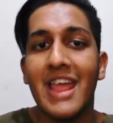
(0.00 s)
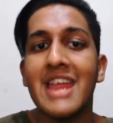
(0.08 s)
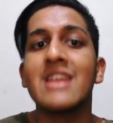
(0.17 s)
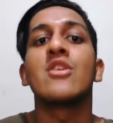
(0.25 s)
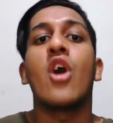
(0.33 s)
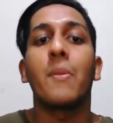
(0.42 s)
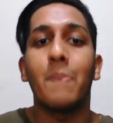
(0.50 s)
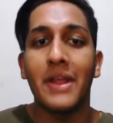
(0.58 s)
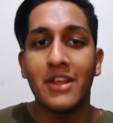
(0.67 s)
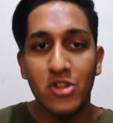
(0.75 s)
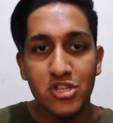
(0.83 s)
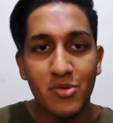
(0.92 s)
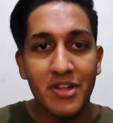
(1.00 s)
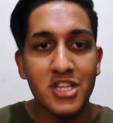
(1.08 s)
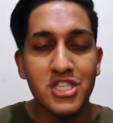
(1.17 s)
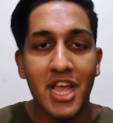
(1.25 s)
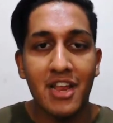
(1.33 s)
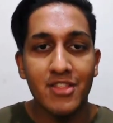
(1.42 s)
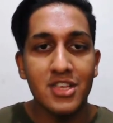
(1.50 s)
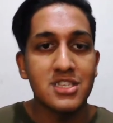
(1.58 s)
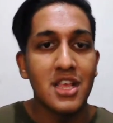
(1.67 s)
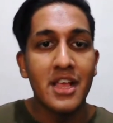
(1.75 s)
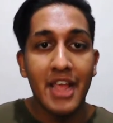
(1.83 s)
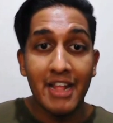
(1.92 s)
in not playing Yuzvendra Chahal
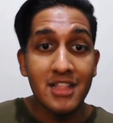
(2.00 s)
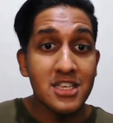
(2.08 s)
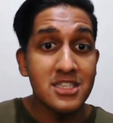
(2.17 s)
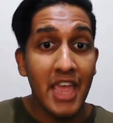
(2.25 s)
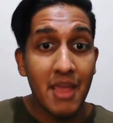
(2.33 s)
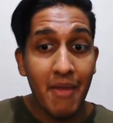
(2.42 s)
in this game,